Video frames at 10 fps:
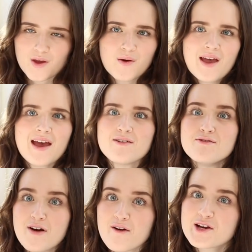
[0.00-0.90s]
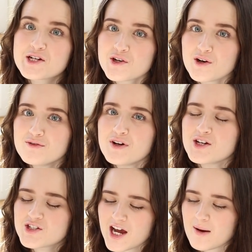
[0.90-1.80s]
Okay, very short
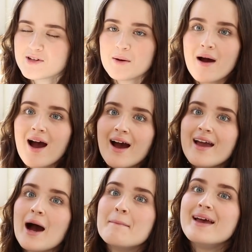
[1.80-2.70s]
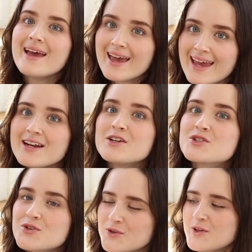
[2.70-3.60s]
first chapter, but I am
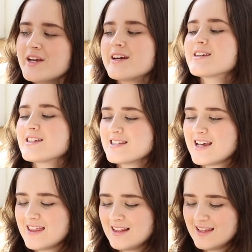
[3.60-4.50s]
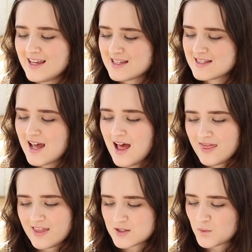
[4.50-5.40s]
intrigued to say the least.
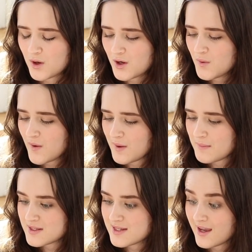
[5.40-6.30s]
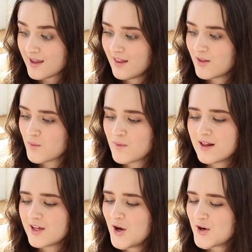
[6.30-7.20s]
There's one quote in particular that
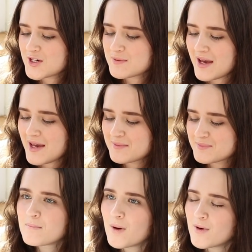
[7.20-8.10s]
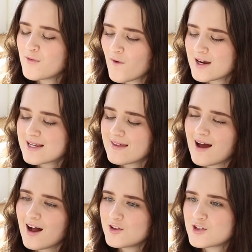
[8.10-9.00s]
really hooked me. But before I say
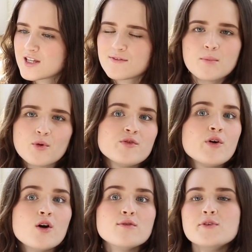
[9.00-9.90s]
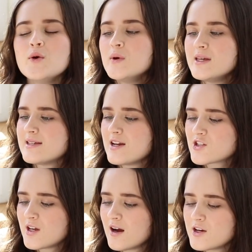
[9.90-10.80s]
that, I'll just give a brief overview. We
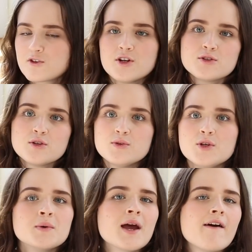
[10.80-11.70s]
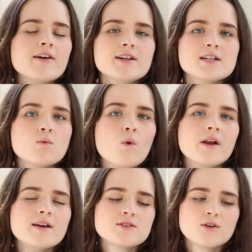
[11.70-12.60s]
essentially are introduced to 2 characters.
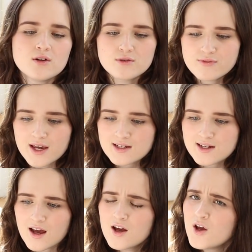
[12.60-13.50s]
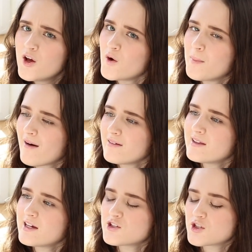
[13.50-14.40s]
One is called Victor, who
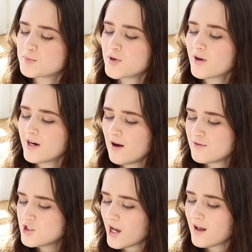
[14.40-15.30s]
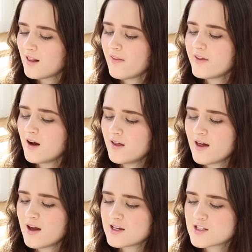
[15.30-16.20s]
apparently has just broken out of jail, and the
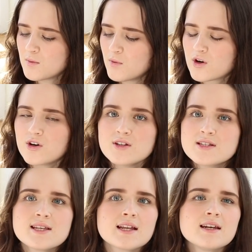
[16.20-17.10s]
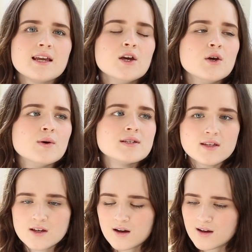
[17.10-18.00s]
other is someone called Sydney, who is a
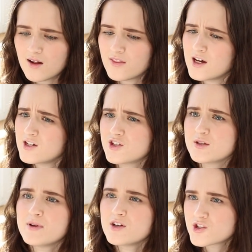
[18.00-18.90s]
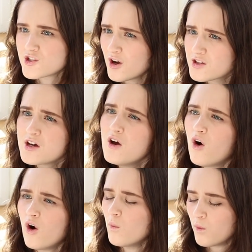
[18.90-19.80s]
young girl that has just been shot,
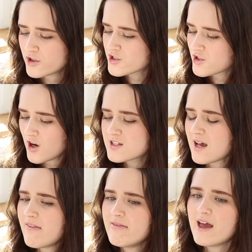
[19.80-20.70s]
or was shot, and